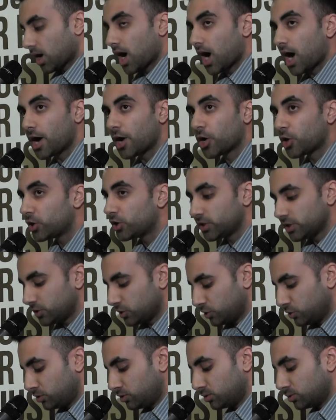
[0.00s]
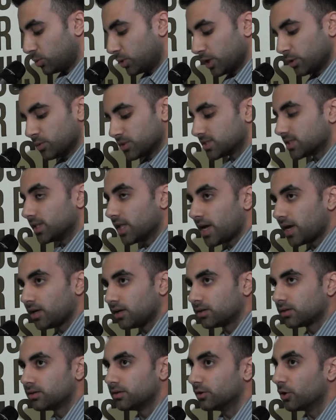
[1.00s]
I already knew what it was
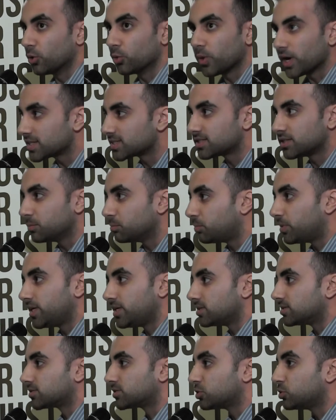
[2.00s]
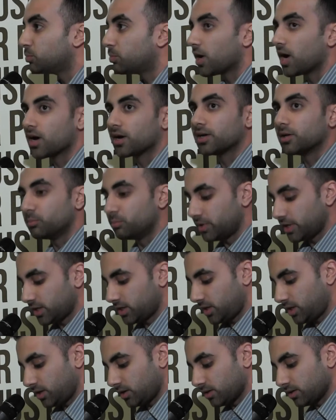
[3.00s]
like, rest in peace, Tupac and
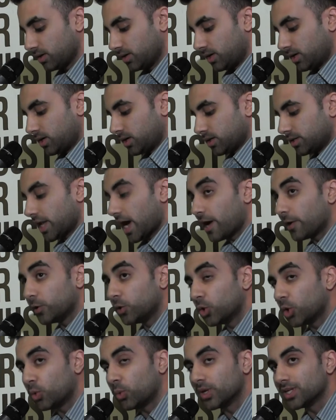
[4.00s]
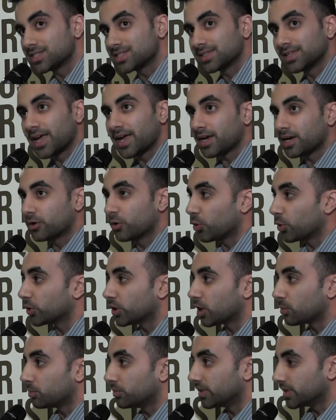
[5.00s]
Big E. Now I know what it's like
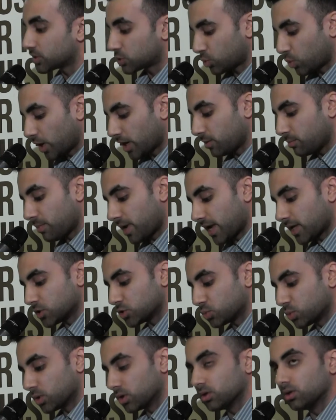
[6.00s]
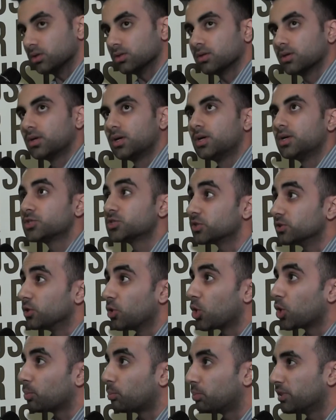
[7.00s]
growing up in this white man's world. So
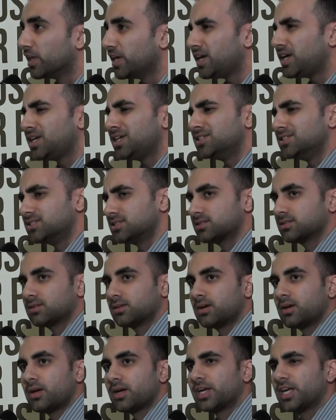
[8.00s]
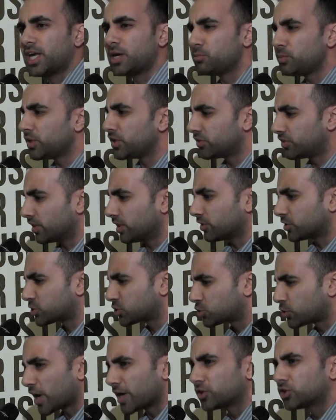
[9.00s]
Lord, please, give me the
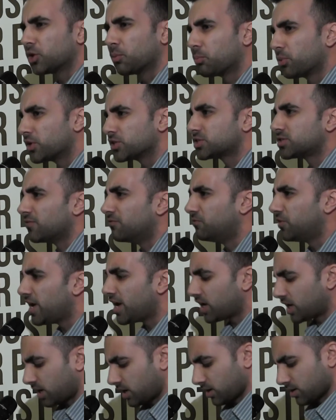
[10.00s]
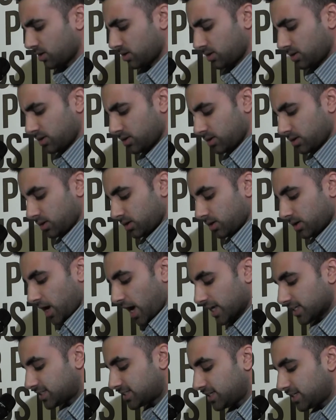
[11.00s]
strength to persevere.
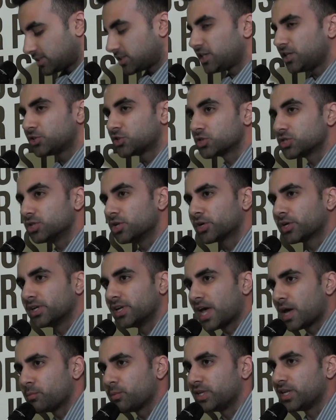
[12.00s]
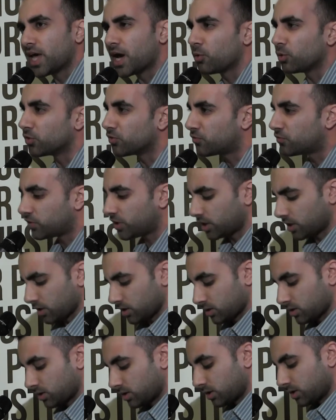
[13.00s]
I see teachers looking at me now with
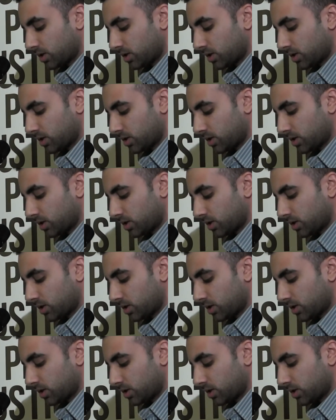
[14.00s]
fear.